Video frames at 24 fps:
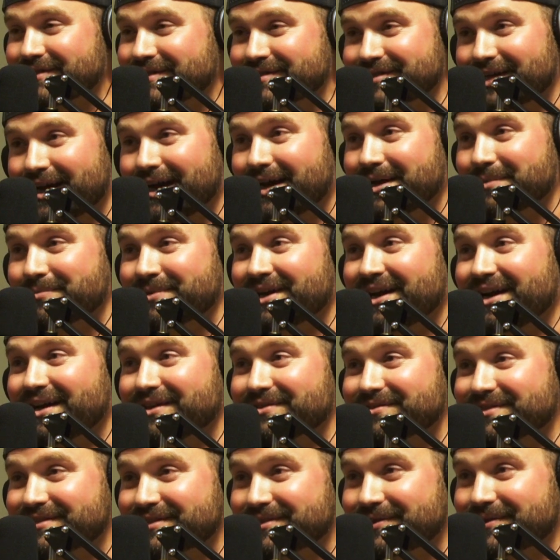on this. I'm
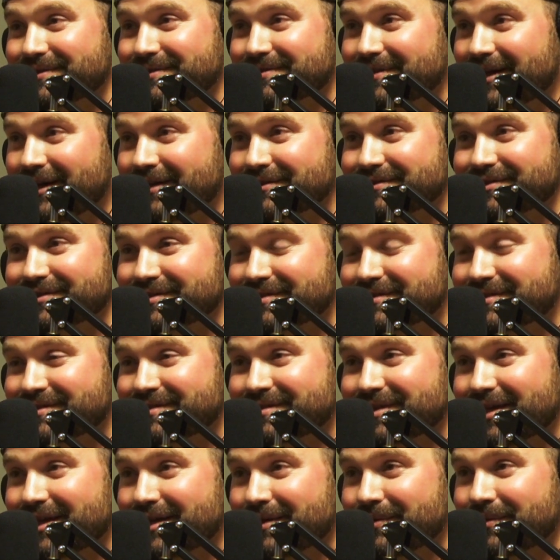not. So I'll just
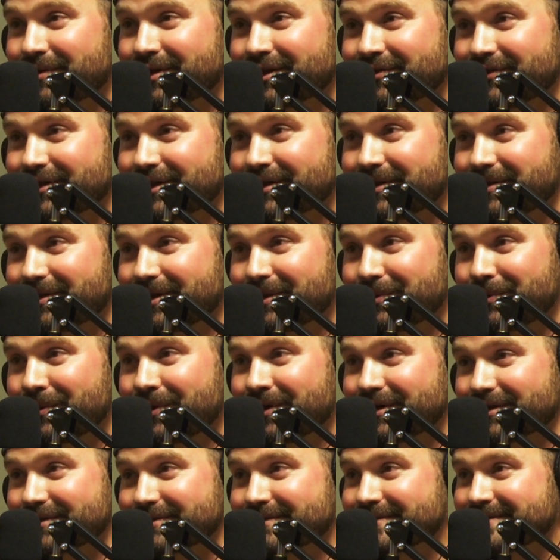say whatever the hell I
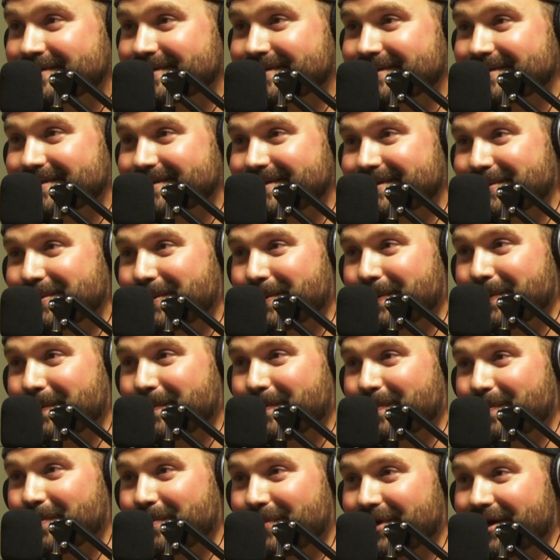want.
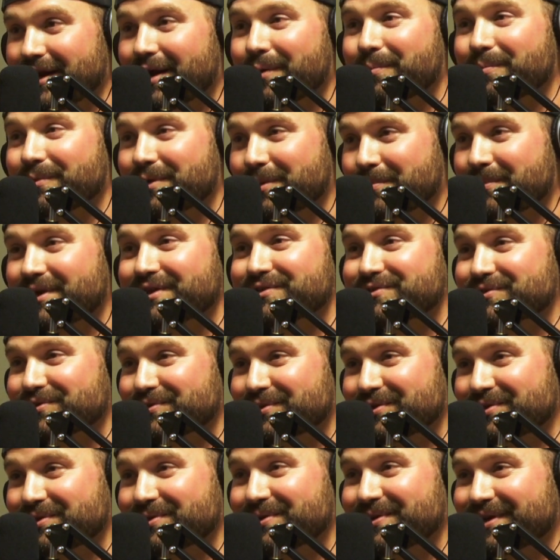But I want to make sure
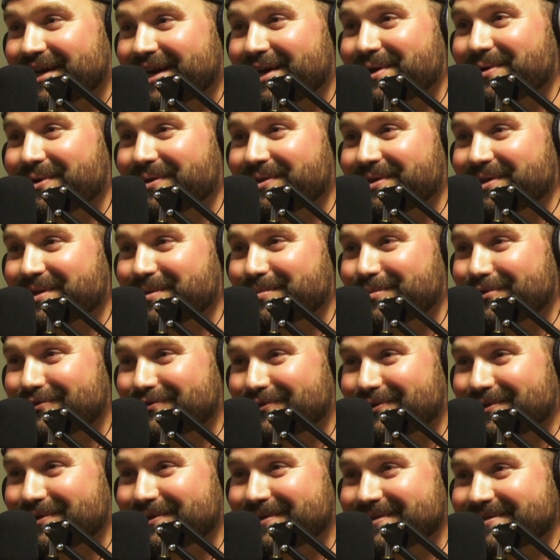that you're okay with it
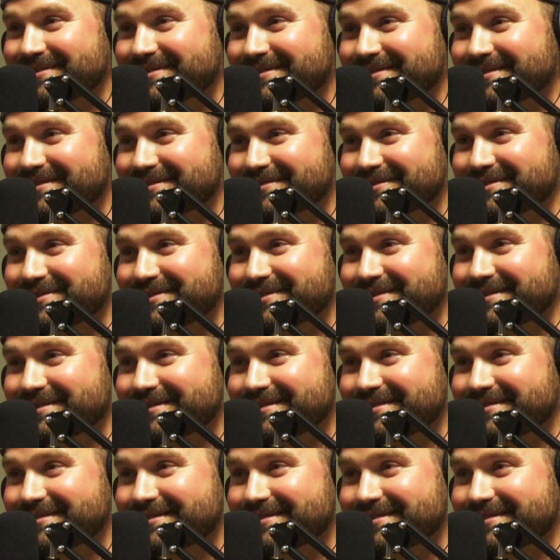before you do.